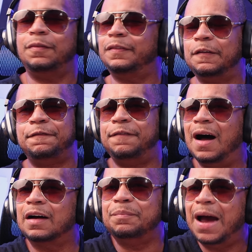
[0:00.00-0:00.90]
what the
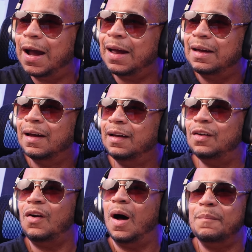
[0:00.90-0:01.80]
fuck, man?
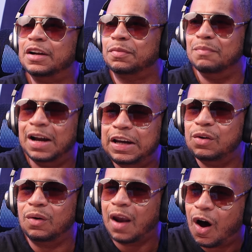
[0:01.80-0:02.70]
You know how much money
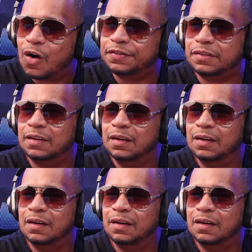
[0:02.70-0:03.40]
you lost?